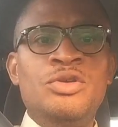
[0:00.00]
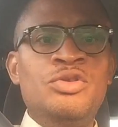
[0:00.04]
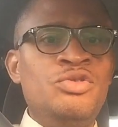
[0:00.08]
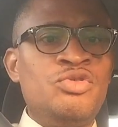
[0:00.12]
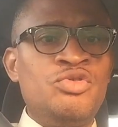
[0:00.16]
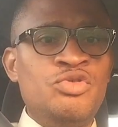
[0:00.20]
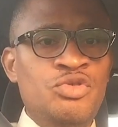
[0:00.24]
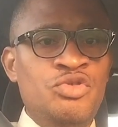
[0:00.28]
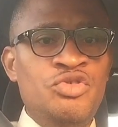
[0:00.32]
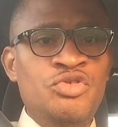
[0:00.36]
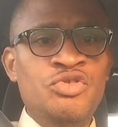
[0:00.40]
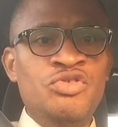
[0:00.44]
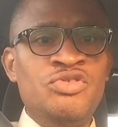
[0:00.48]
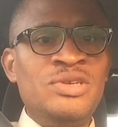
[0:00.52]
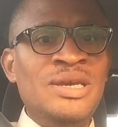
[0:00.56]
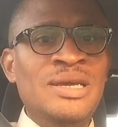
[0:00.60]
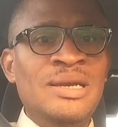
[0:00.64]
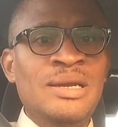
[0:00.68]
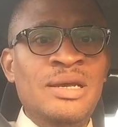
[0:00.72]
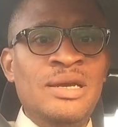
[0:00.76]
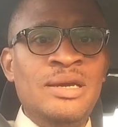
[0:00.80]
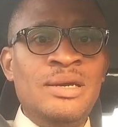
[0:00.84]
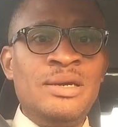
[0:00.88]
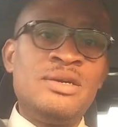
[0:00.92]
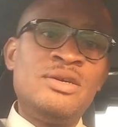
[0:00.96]
You could use a
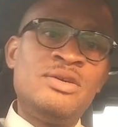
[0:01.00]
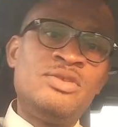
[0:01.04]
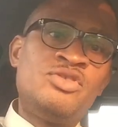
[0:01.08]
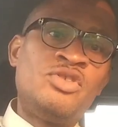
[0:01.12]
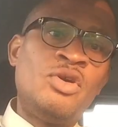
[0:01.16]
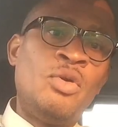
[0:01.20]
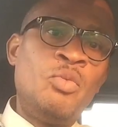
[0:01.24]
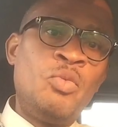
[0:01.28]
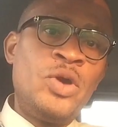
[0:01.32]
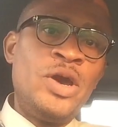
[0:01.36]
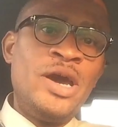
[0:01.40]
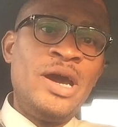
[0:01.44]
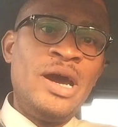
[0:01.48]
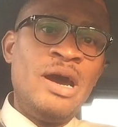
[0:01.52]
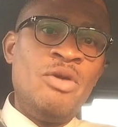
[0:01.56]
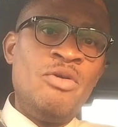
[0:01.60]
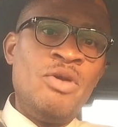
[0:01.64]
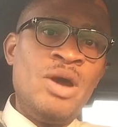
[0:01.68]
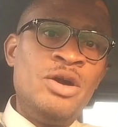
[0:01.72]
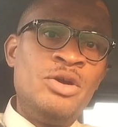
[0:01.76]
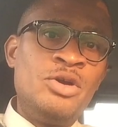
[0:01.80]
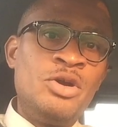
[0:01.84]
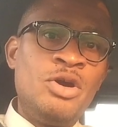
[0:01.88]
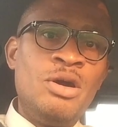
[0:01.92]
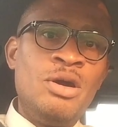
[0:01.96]
link somewhere
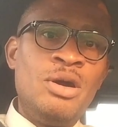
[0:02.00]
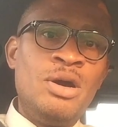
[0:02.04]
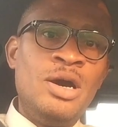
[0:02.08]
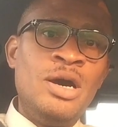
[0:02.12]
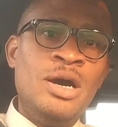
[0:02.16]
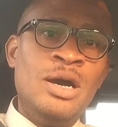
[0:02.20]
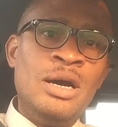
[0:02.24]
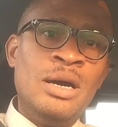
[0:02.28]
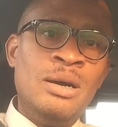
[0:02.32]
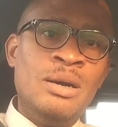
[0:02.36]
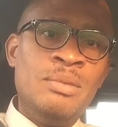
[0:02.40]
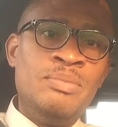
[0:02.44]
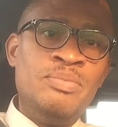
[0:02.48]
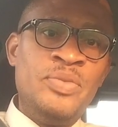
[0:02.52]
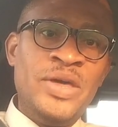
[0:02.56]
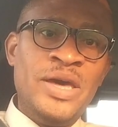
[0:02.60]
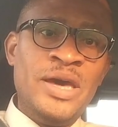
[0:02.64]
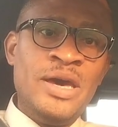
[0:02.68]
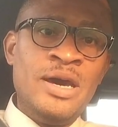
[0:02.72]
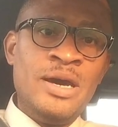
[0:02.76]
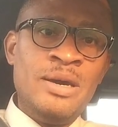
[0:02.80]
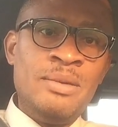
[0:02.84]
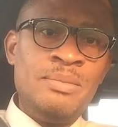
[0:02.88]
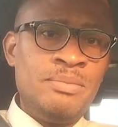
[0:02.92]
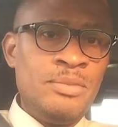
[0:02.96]
around
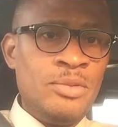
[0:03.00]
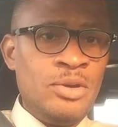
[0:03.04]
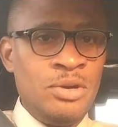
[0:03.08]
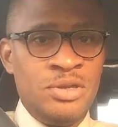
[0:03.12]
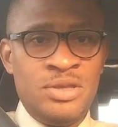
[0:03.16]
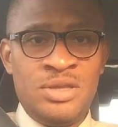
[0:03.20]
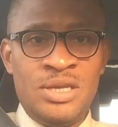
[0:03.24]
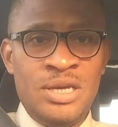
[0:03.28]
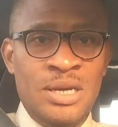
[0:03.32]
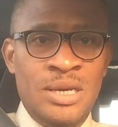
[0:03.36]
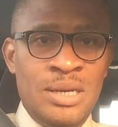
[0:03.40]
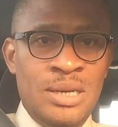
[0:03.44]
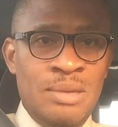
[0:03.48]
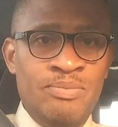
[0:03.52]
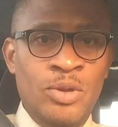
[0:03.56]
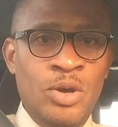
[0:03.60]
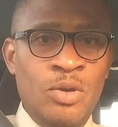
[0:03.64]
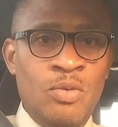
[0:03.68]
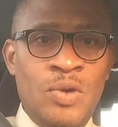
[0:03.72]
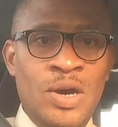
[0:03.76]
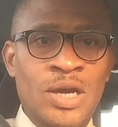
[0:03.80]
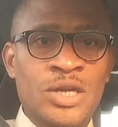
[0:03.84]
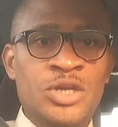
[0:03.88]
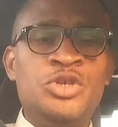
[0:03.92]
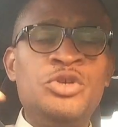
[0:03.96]
there or there, I'm
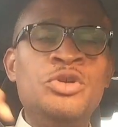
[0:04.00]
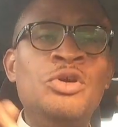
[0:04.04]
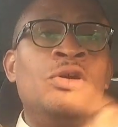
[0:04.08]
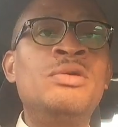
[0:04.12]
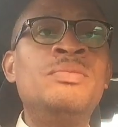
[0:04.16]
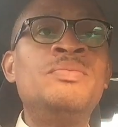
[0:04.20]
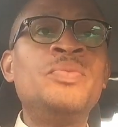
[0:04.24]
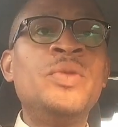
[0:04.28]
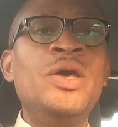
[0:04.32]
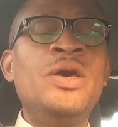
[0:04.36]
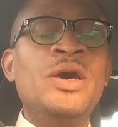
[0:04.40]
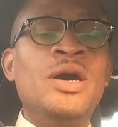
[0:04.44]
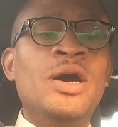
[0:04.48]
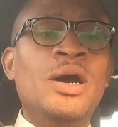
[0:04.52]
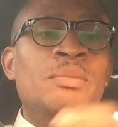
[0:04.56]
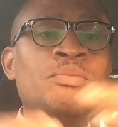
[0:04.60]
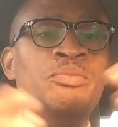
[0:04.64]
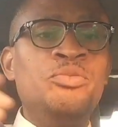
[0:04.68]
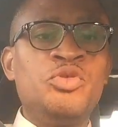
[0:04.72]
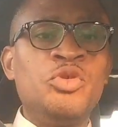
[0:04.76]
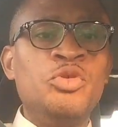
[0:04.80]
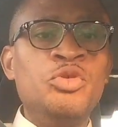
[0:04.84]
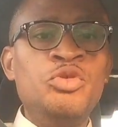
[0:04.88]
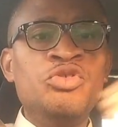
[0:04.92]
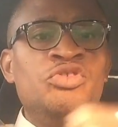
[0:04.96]
not quite sure.
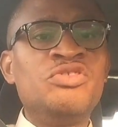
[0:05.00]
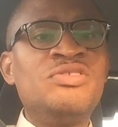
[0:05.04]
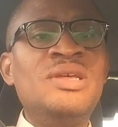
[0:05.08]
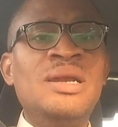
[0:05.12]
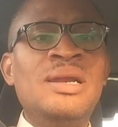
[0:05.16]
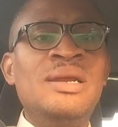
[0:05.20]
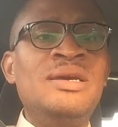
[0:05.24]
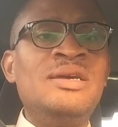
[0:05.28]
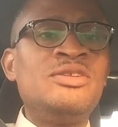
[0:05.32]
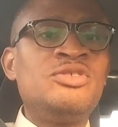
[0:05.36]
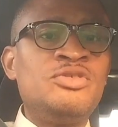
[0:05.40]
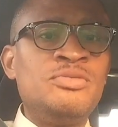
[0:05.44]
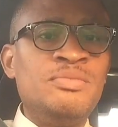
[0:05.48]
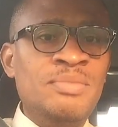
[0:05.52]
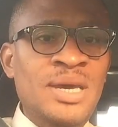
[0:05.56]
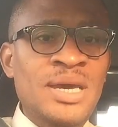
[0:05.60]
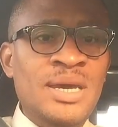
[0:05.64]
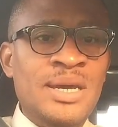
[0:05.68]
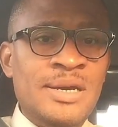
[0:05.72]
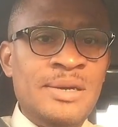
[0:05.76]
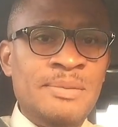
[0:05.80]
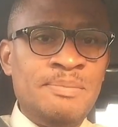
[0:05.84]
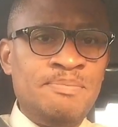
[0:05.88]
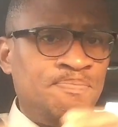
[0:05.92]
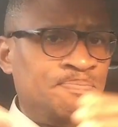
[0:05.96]
So use the link to
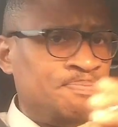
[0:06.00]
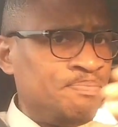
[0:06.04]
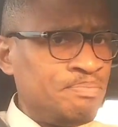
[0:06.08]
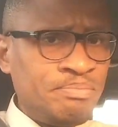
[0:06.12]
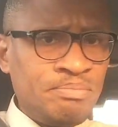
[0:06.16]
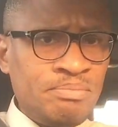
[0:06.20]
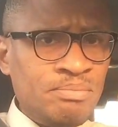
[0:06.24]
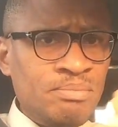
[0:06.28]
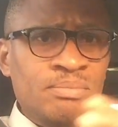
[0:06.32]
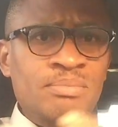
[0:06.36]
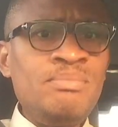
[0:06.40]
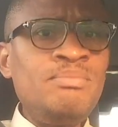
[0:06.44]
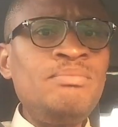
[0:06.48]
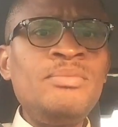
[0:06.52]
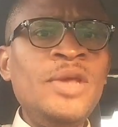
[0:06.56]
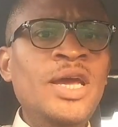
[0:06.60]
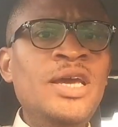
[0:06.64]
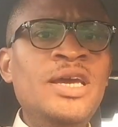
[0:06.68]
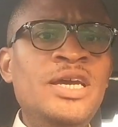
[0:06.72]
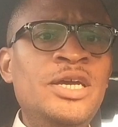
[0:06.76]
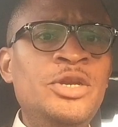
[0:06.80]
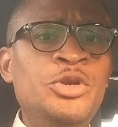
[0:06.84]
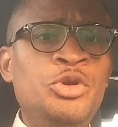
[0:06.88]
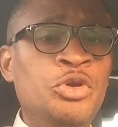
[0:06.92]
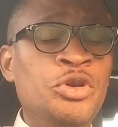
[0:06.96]
make
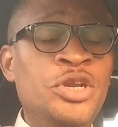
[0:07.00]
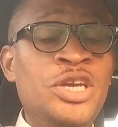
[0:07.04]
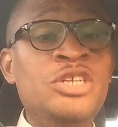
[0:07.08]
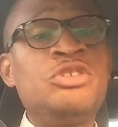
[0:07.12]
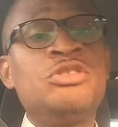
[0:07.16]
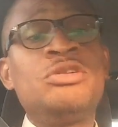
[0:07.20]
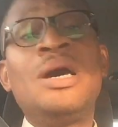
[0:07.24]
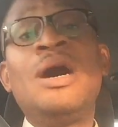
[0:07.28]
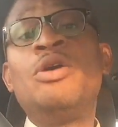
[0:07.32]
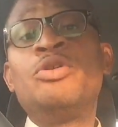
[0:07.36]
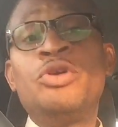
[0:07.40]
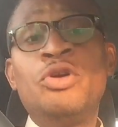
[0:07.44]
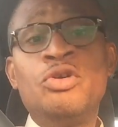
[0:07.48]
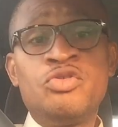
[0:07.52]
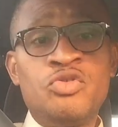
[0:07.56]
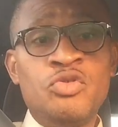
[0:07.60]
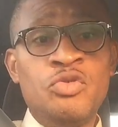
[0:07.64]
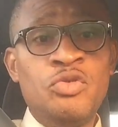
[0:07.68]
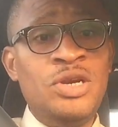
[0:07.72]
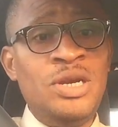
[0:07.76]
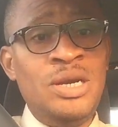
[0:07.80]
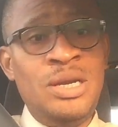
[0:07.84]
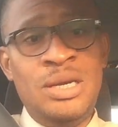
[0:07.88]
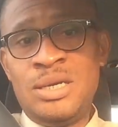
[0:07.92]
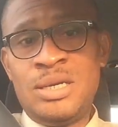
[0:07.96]
a donation. I would also
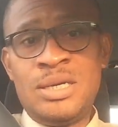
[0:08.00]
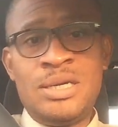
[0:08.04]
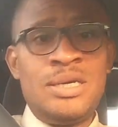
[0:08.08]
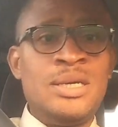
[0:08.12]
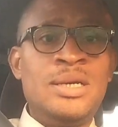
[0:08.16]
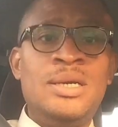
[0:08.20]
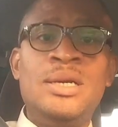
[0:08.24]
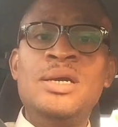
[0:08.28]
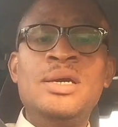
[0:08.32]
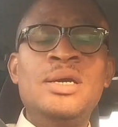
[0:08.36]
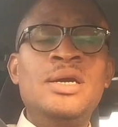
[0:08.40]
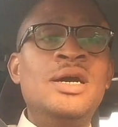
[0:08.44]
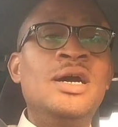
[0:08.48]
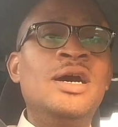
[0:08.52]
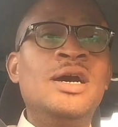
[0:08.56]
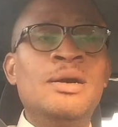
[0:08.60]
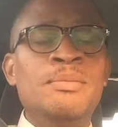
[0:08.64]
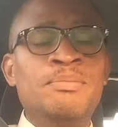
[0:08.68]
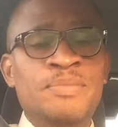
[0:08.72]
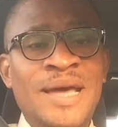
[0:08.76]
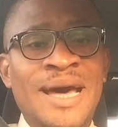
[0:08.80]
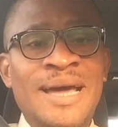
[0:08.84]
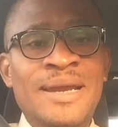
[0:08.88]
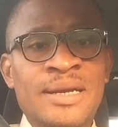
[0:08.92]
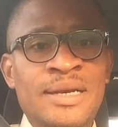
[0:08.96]
link
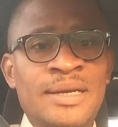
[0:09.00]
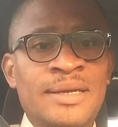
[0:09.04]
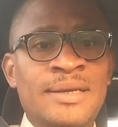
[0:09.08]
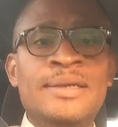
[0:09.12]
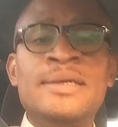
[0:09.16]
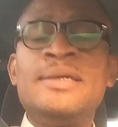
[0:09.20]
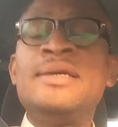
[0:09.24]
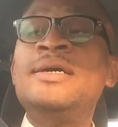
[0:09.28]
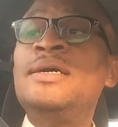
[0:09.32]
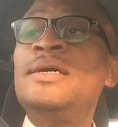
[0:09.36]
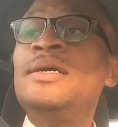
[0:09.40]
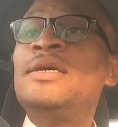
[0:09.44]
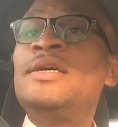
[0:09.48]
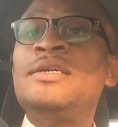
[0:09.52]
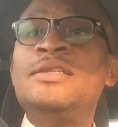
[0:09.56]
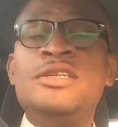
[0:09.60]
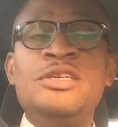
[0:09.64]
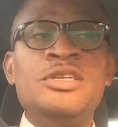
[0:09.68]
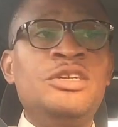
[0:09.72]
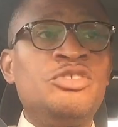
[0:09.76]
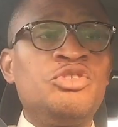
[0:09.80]
that link in the